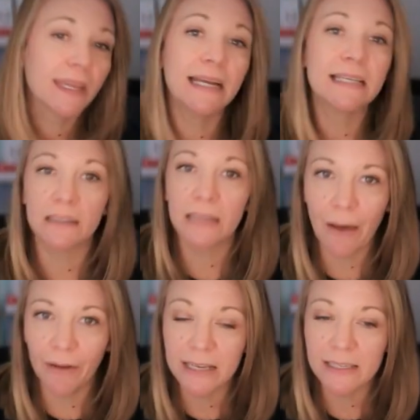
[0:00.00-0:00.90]
It's
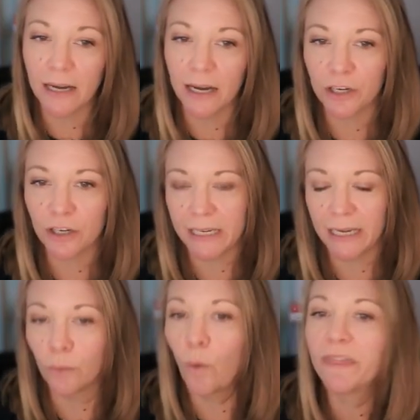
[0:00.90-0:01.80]
allowing us to
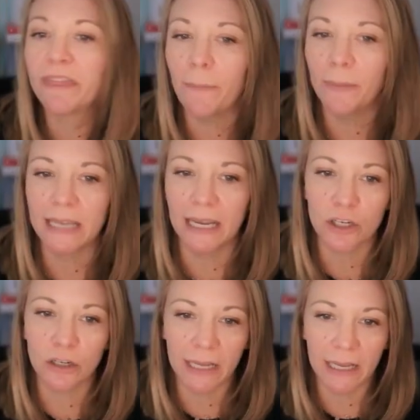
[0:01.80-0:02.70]
understand what that
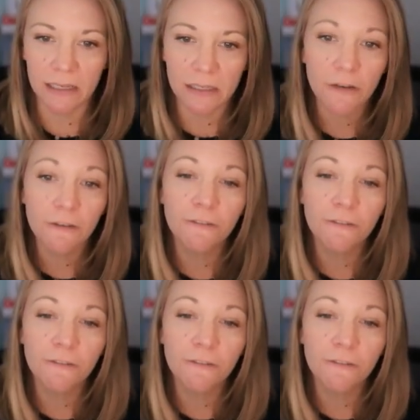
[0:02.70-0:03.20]
potential is